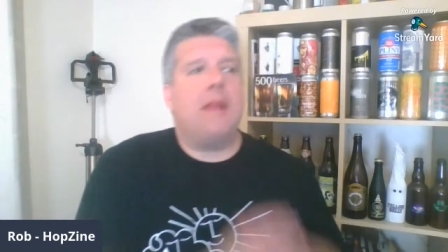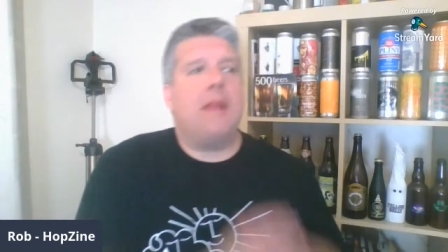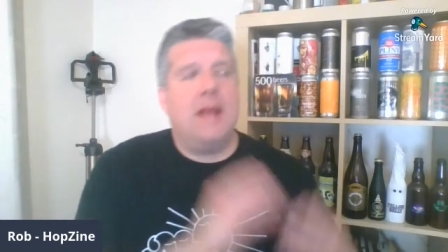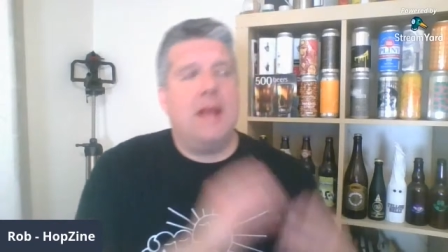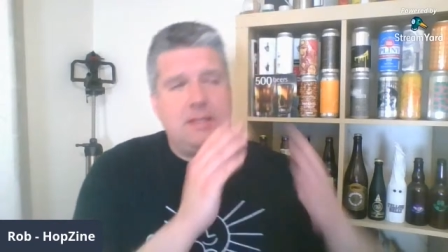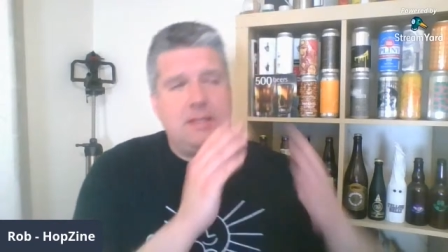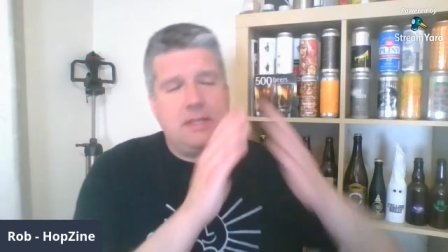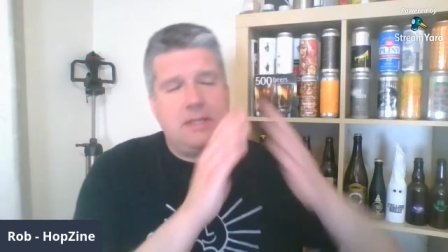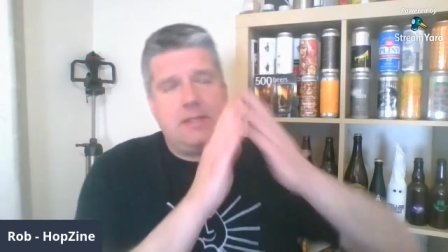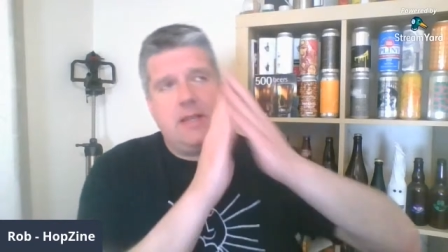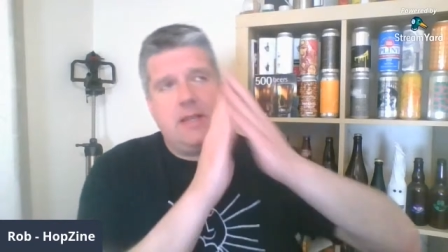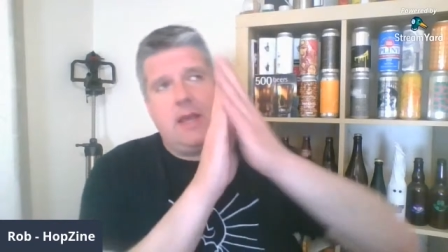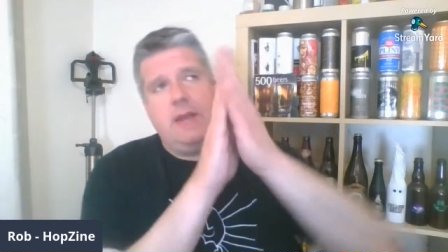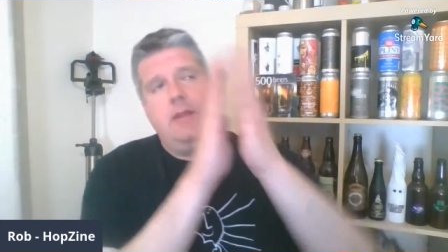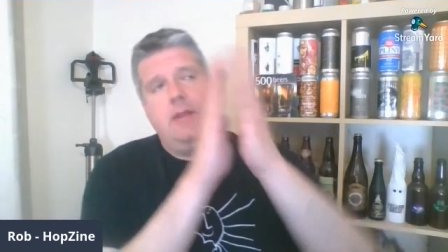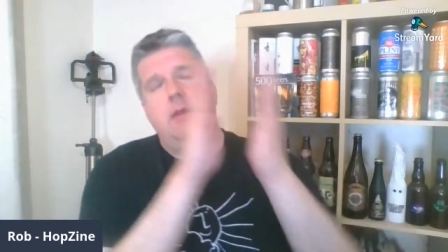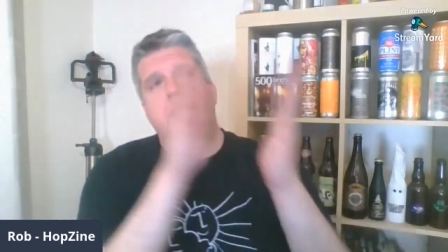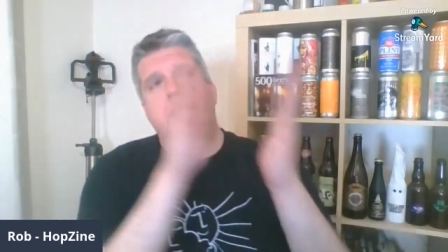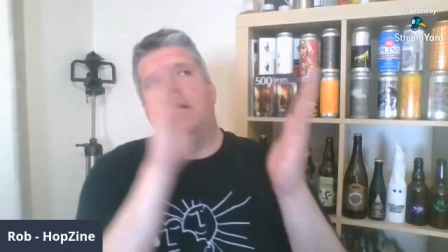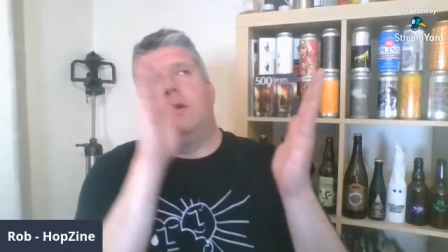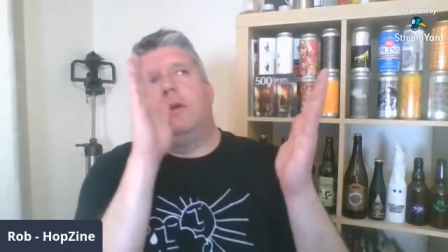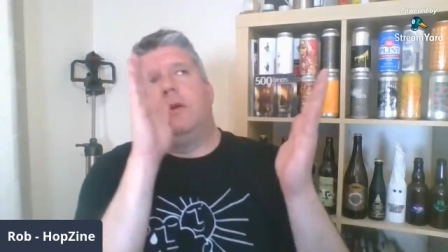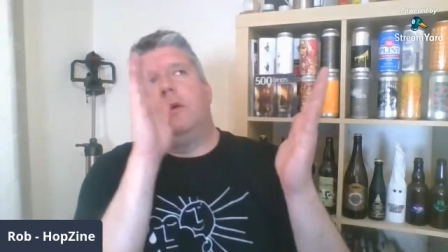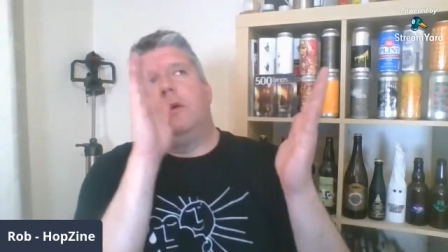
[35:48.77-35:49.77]
As I said,
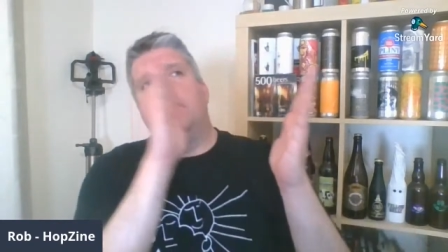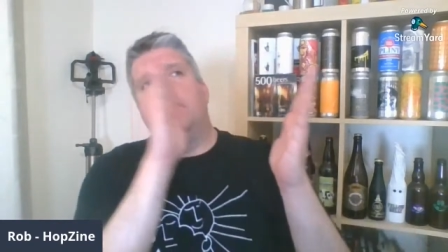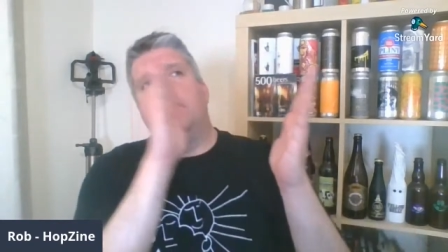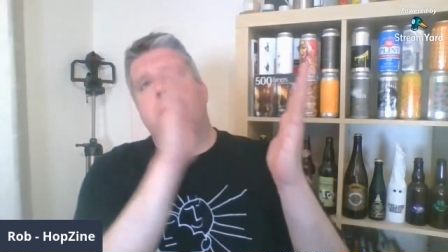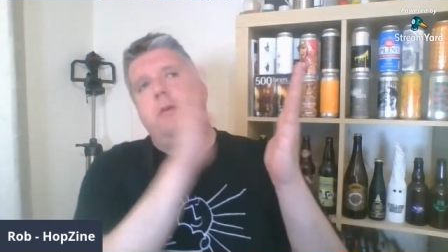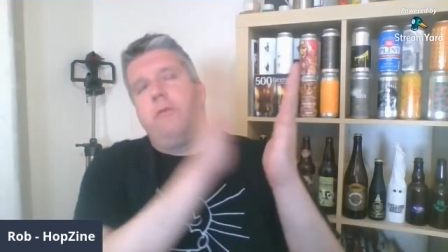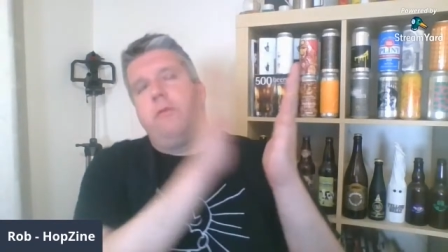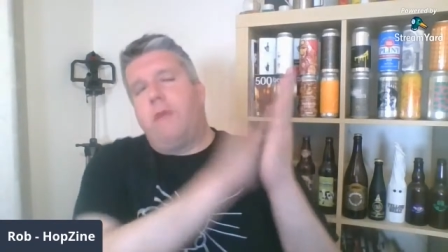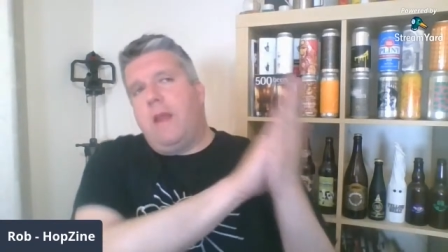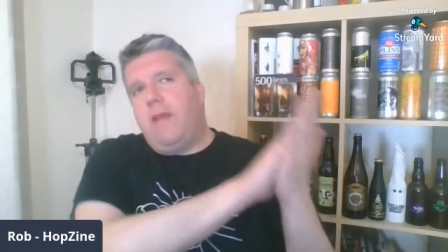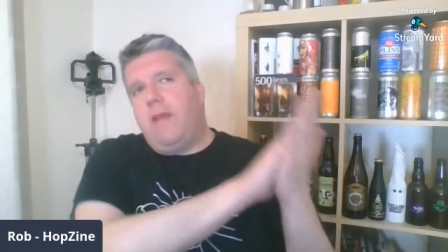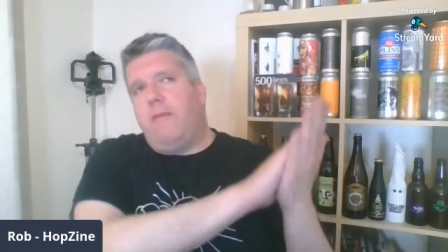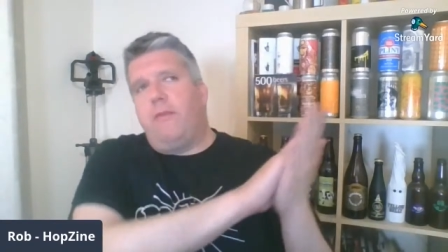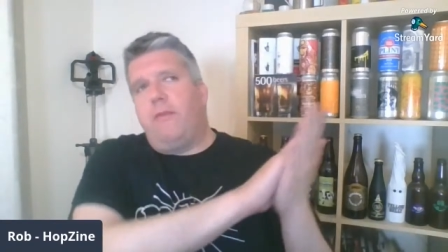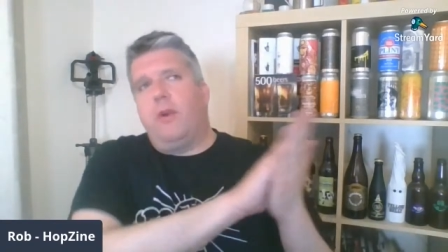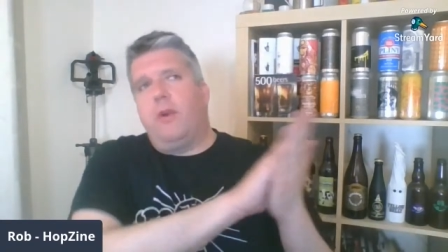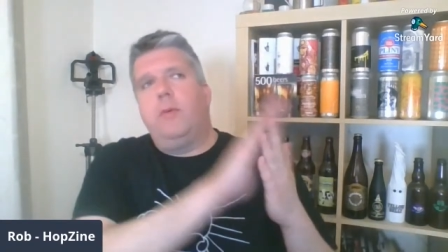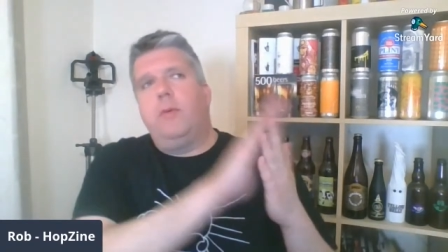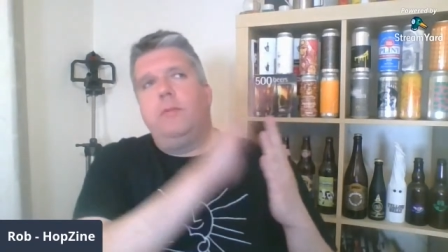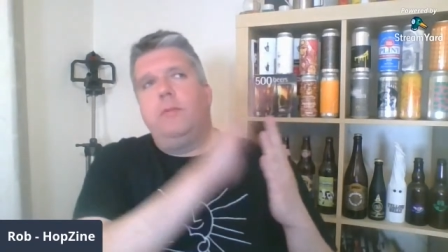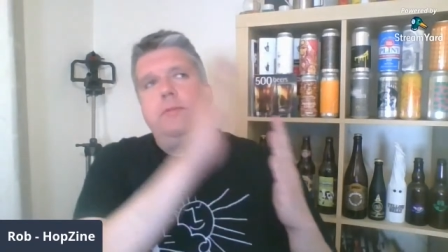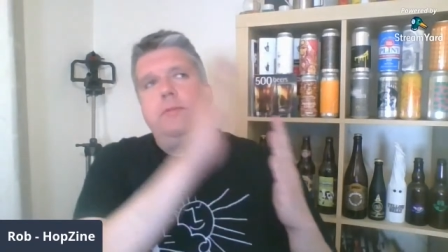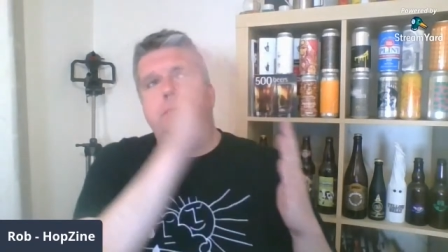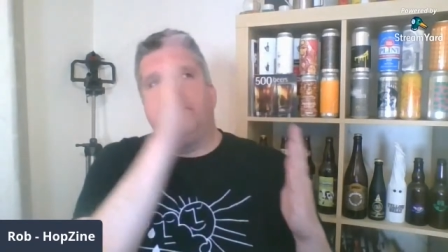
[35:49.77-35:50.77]

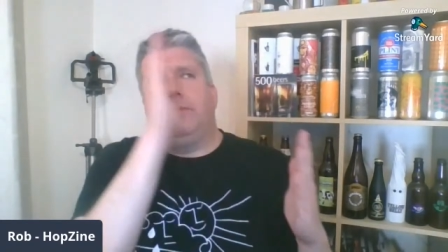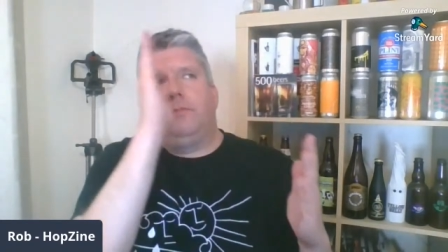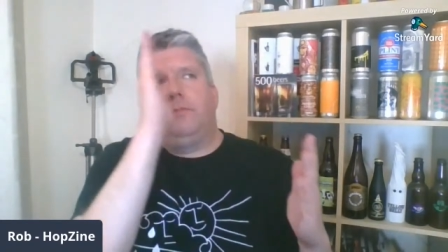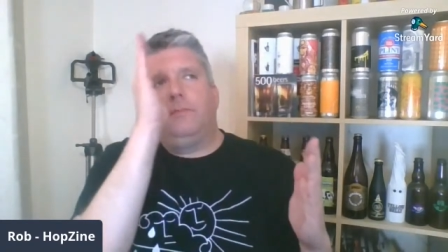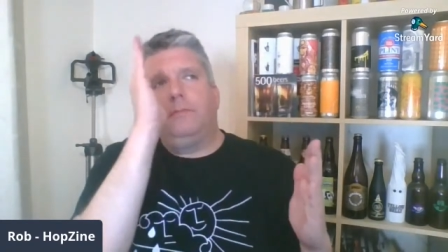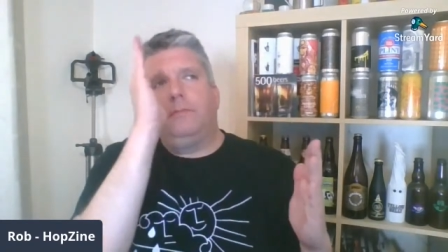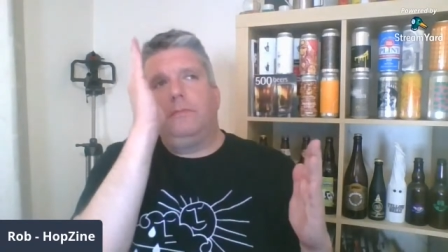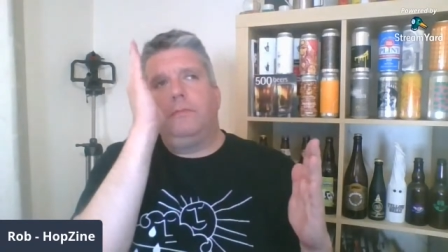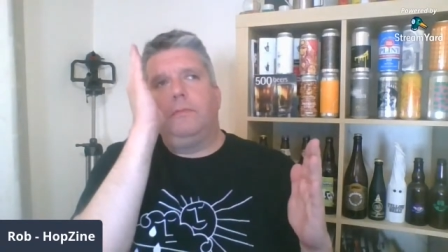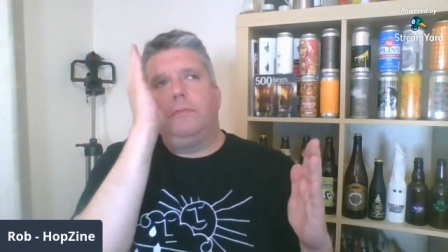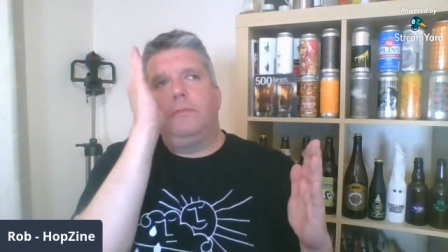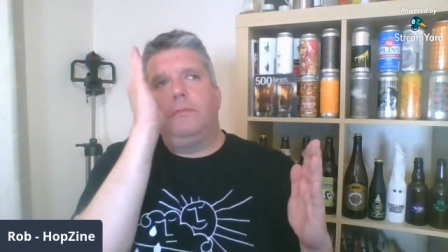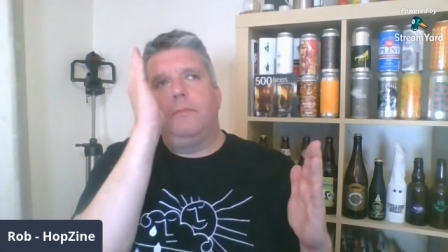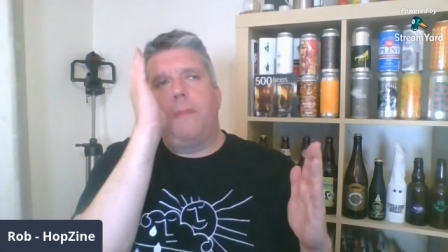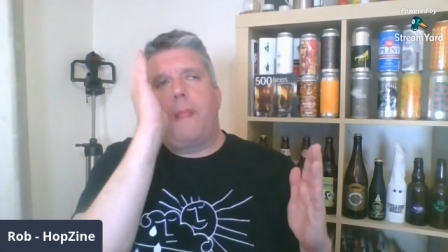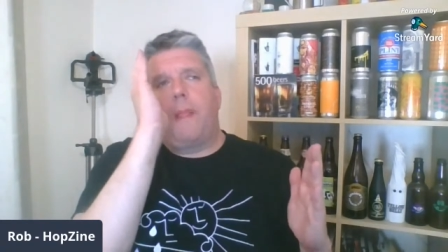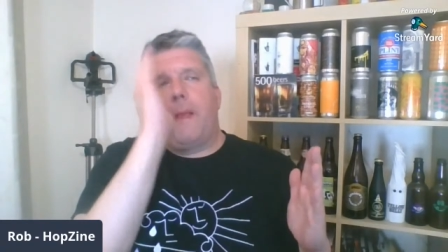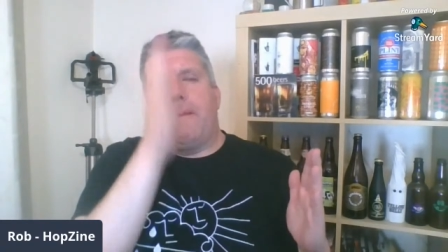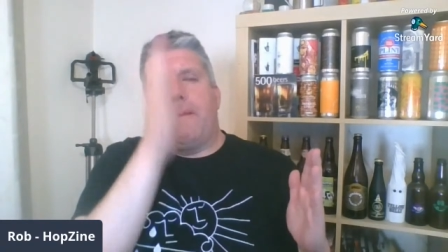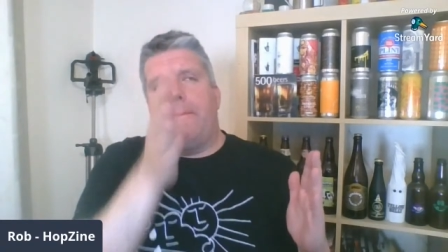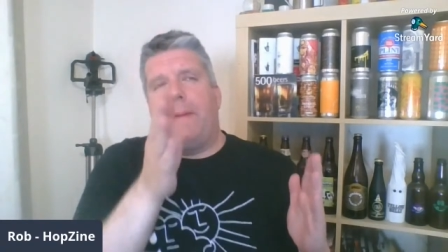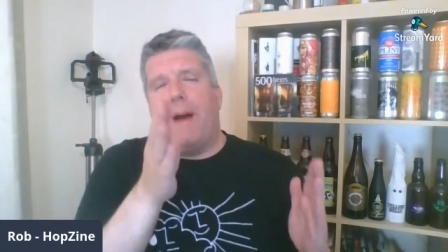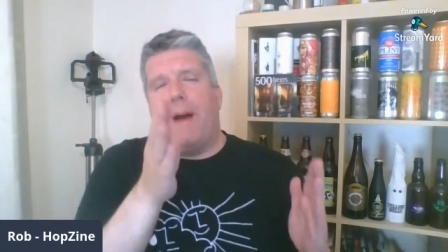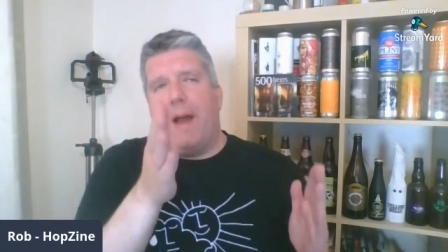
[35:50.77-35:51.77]
grapefruit,
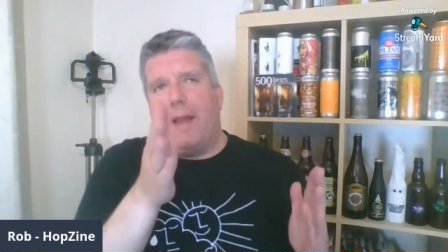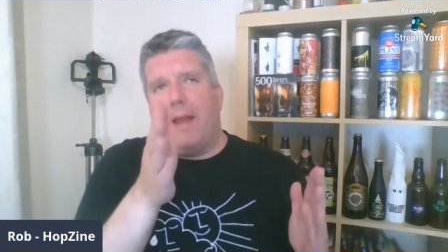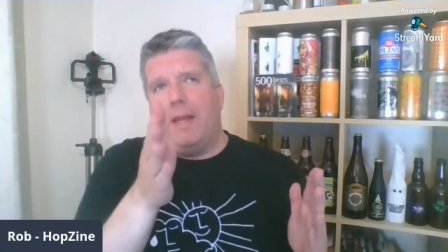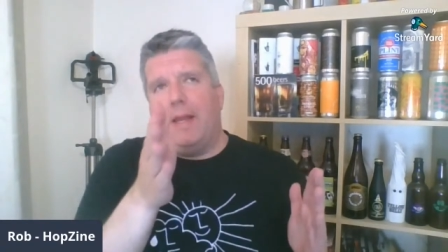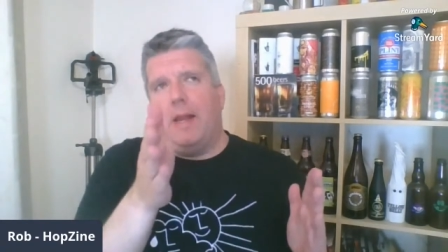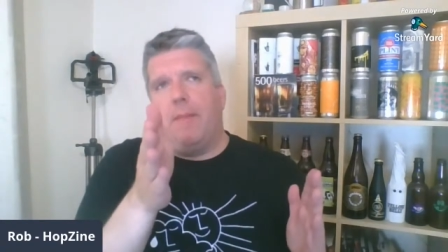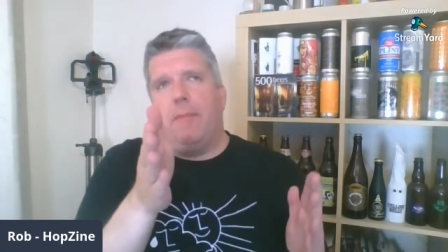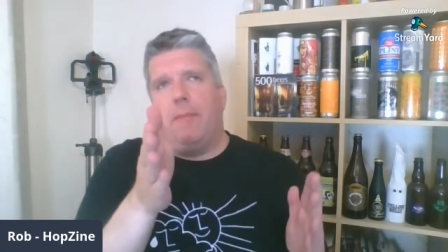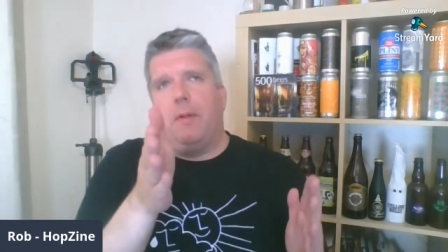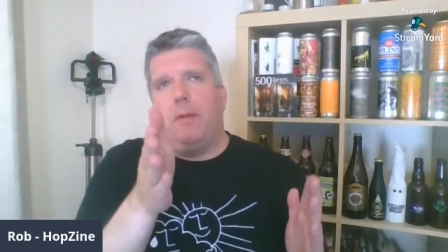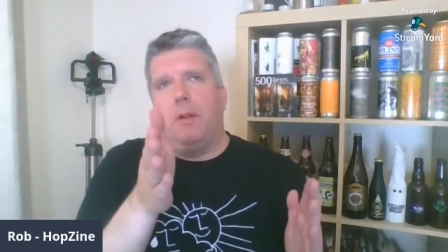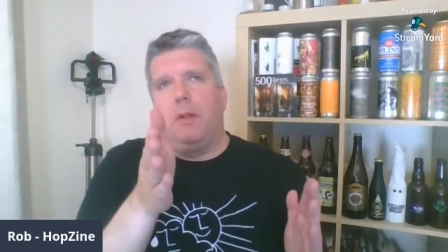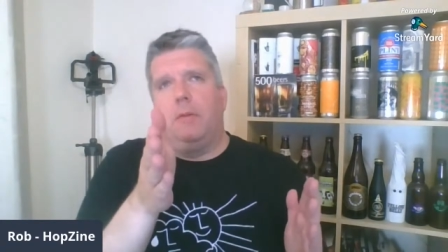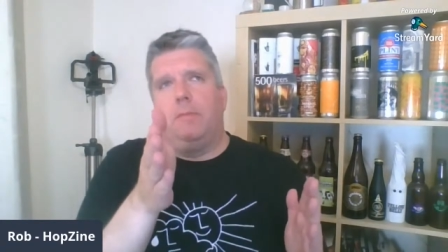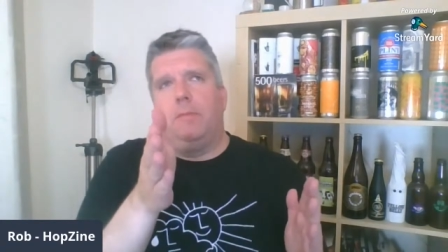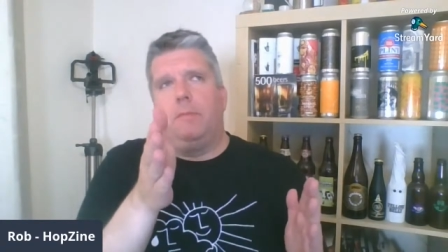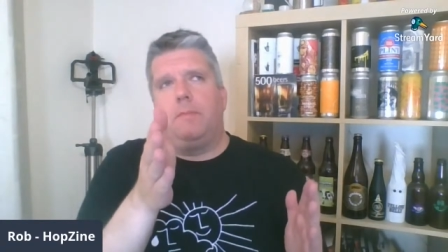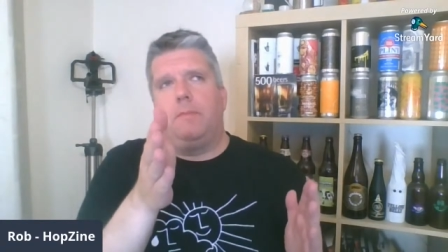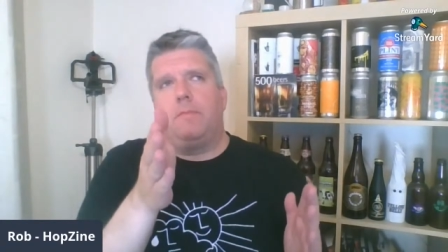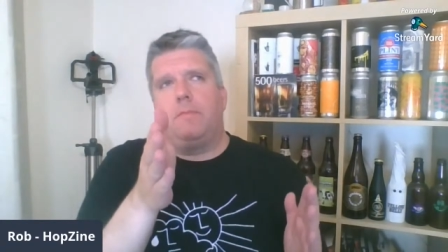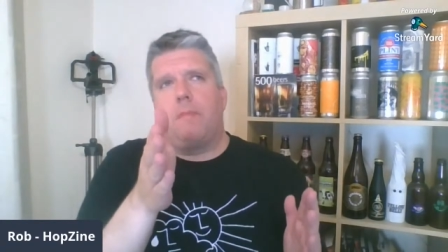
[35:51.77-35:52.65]
pineapple,